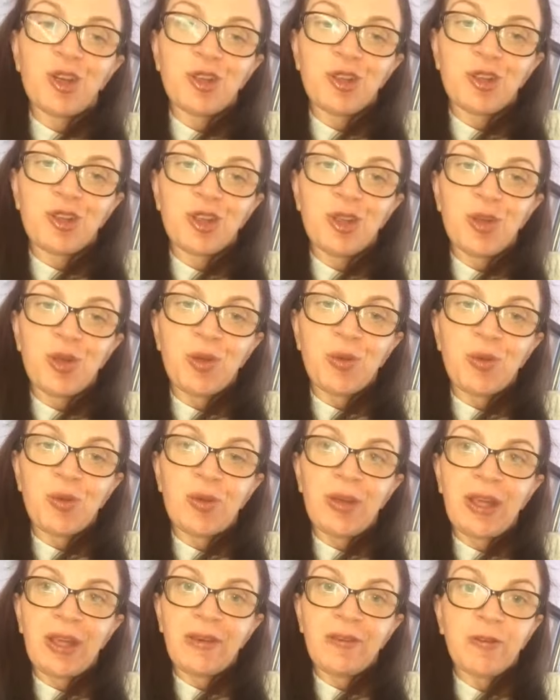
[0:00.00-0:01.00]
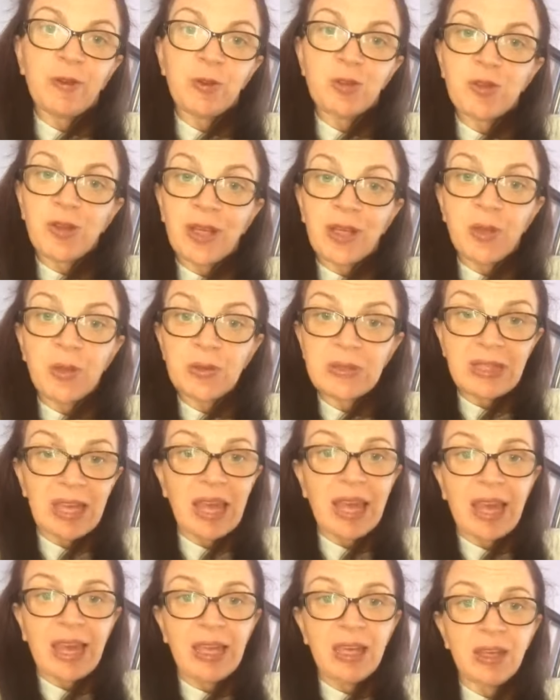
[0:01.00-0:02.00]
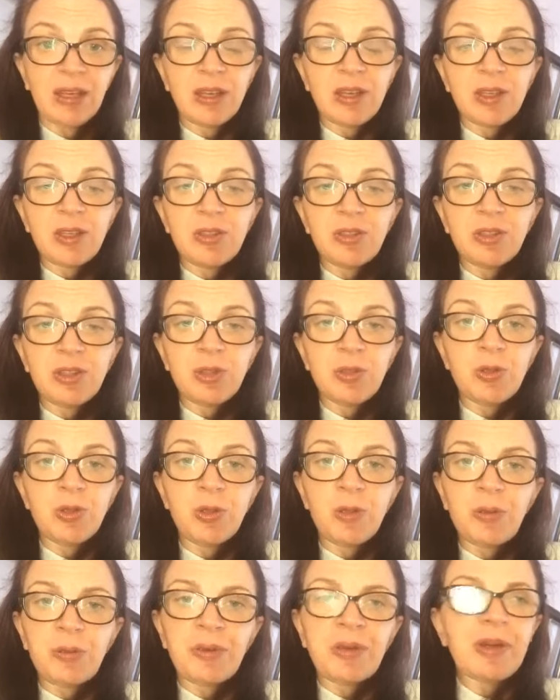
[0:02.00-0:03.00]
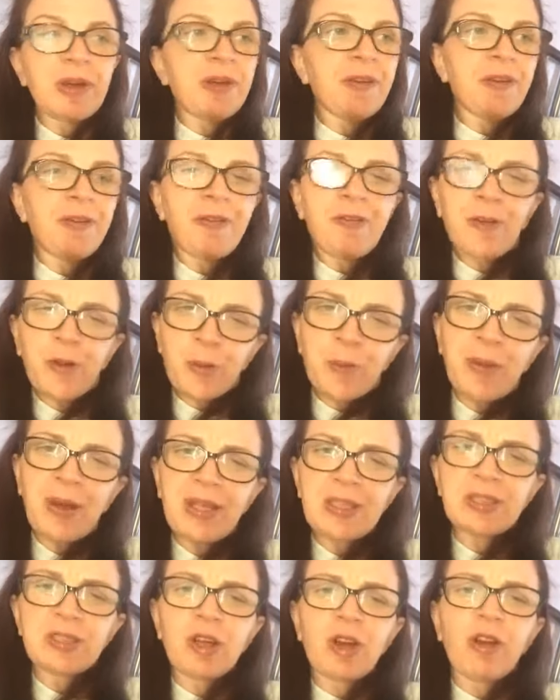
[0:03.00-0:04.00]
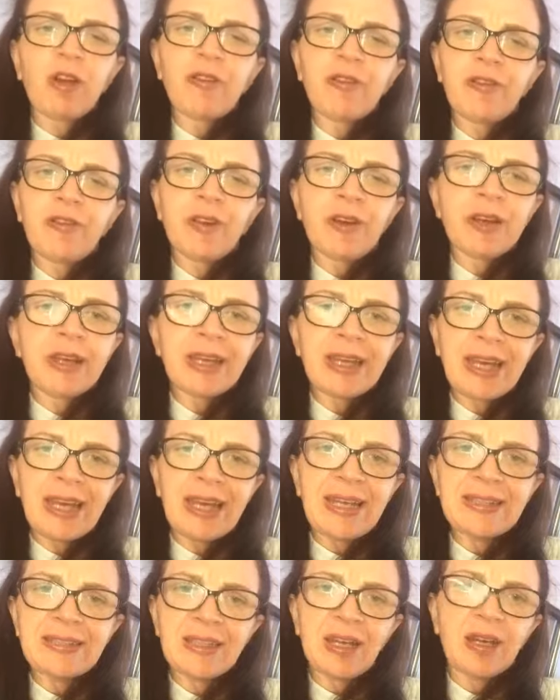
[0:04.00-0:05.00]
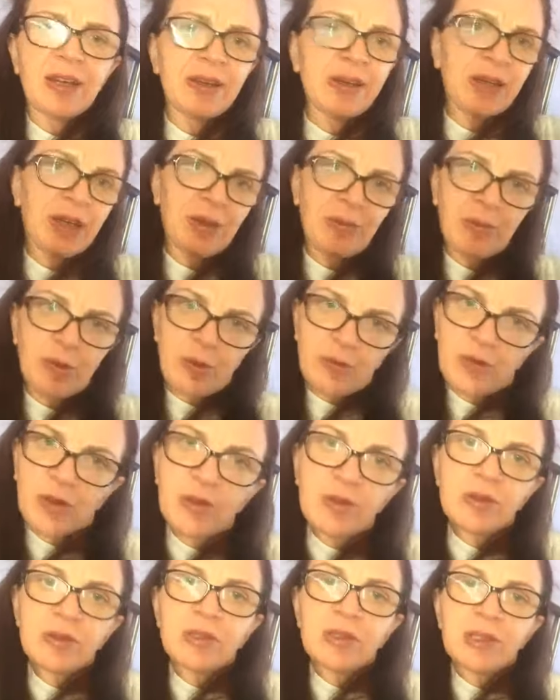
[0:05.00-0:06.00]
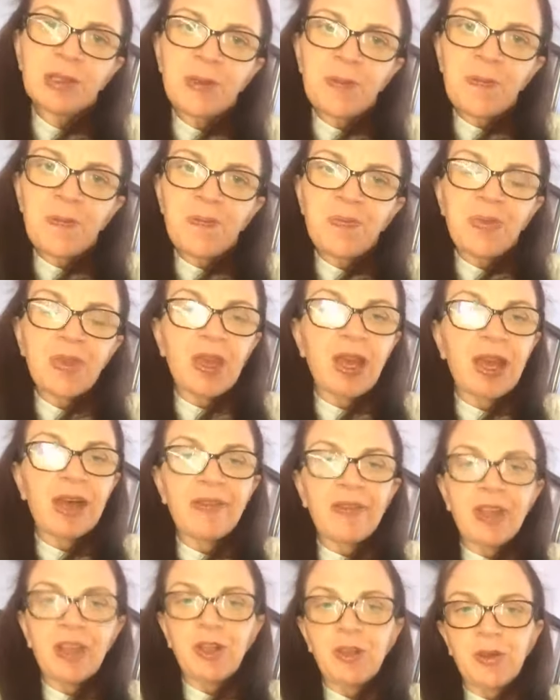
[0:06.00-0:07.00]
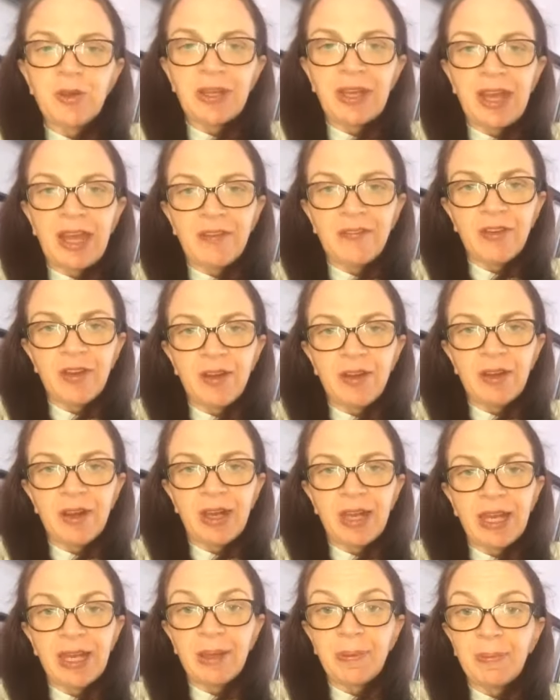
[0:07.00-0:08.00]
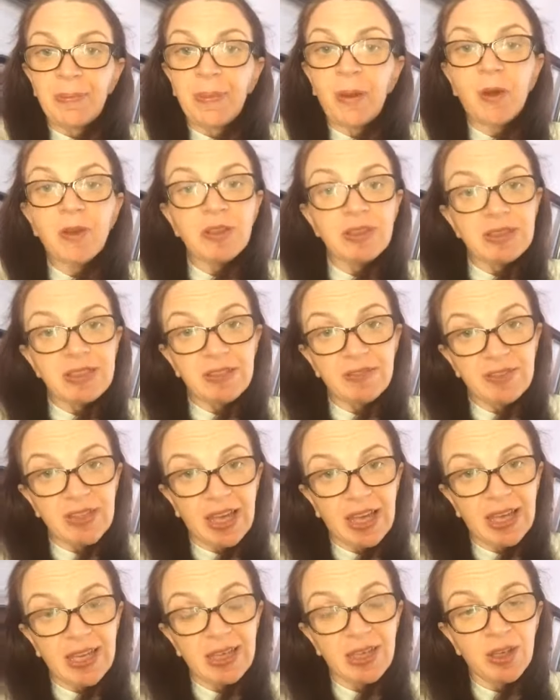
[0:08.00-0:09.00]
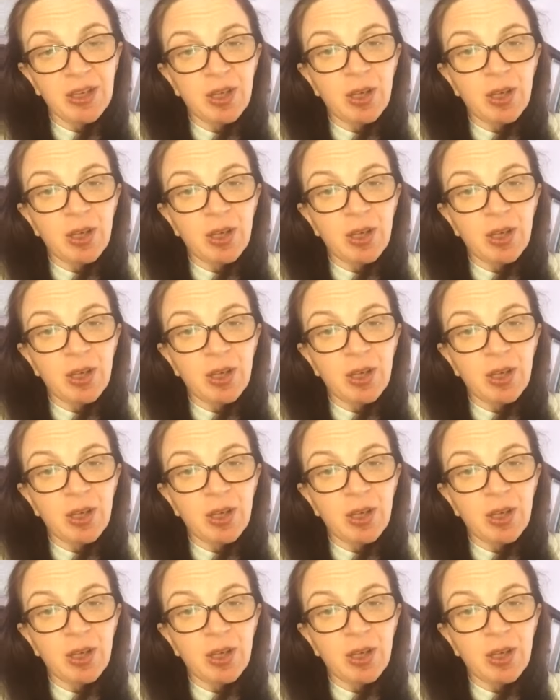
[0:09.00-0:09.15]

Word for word: to infiltrate your day. Do you feel pissed off, get it done, and move on? And then you can have a, a positive day,